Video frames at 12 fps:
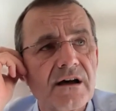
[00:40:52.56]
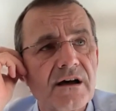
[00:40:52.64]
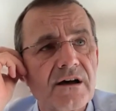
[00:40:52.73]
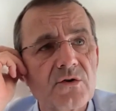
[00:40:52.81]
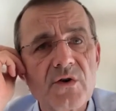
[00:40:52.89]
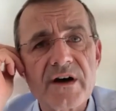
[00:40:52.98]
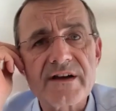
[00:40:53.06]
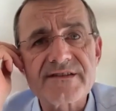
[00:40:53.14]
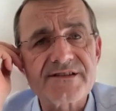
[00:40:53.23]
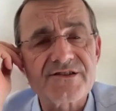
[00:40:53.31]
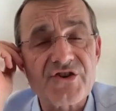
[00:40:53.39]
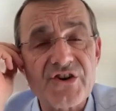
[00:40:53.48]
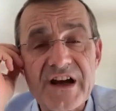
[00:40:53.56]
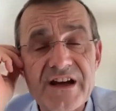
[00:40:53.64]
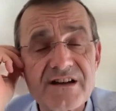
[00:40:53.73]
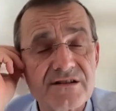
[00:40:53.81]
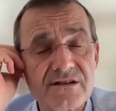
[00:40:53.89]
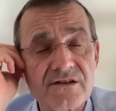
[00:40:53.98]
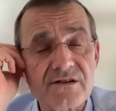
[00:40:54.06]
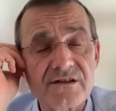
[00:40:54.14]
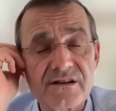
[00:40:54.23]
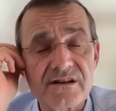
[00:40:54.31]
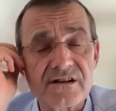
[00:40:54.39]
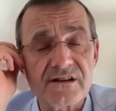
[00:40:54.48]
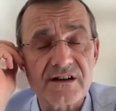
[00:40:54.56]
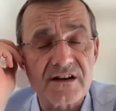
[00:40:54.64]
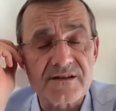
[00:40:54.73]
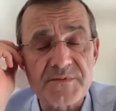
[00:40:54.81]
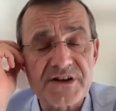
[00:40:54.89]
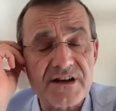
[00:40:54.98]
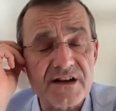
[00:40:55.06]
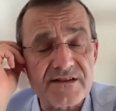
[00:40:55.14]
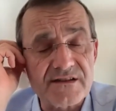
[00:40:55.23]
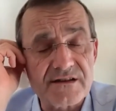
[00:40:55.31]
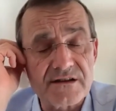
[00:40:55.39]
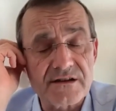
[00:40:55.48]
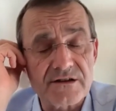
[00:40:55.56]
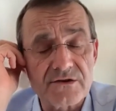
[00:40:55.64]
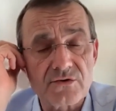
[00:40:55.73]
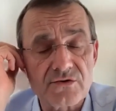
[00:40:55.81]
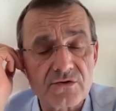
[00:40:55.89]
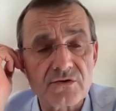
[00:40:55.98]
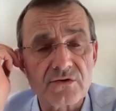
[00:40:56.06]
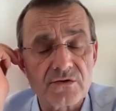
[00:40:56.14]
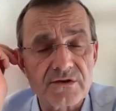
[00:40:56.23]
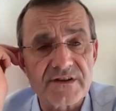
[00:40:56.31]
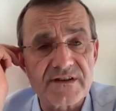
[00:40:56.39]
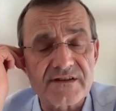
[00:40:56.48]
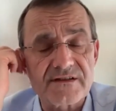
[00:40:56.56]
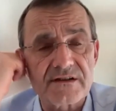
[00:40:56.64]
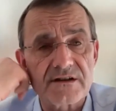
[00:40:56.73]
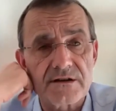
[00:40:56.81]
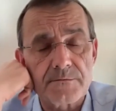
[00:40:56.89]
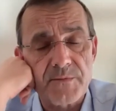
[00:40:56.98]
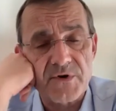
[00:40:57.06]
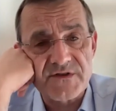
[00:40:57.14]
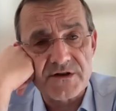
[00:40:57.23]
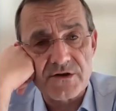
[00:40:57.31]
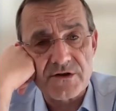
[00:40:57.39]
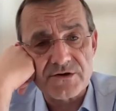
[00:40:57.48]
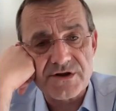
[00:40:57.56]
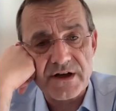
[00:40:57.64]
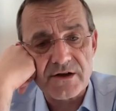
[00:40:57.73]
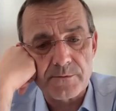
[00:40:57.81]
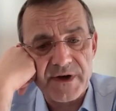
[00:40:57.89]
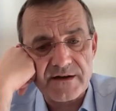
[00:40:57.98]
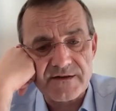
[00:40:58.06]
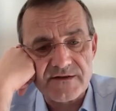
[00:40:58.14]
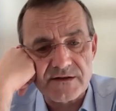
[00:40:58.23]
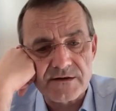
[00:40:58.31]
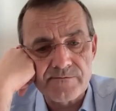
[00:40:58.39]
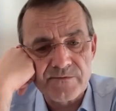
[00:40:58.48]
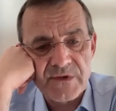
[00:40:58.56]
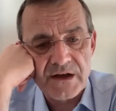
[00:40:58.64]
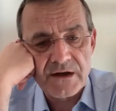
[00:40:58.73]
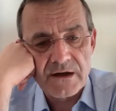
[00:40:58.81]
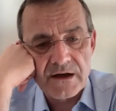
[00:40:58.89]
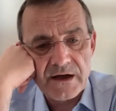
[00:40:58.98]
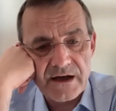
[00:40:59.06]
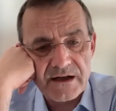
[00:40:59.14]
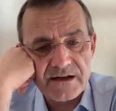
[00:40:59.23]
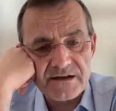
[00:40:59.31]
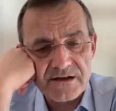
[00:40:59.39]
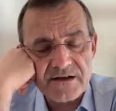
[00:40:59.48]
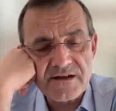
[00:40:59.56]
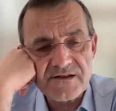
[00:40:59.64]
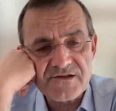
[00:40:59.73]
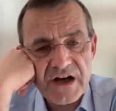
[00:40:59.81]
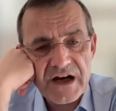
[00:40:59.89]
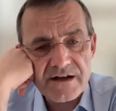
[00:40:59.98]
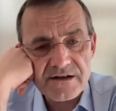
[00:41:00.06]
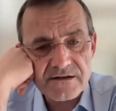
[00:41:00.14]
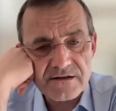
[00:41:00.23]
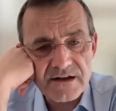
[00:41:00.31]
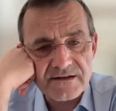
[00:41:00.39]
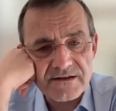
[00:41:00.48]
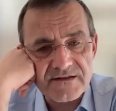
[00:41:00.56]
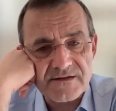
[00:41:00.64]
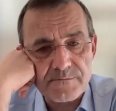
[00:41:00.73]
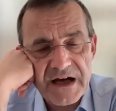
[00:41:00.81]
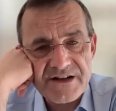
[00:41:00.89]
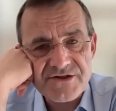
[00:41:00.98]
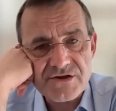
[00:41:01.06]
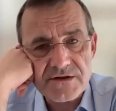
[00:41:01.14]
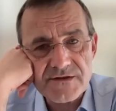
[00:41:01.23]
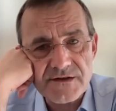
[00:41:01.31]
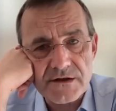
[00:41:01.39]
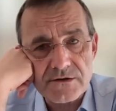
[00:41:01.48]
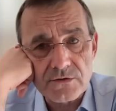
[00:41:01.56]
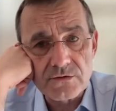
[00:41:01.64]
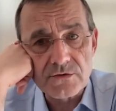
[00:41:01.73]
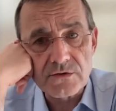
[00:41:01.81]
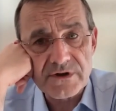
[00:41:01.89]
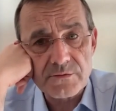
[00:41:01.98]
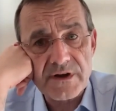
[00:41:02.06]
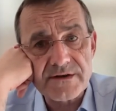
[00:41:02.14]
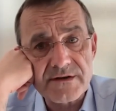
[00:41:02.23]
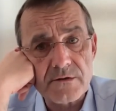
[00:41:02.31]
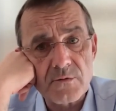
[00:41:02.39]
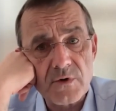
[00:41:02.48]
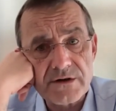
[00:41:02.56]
who has great experience to do this posterior tracheopexy. And he is right that it's much easier to do it when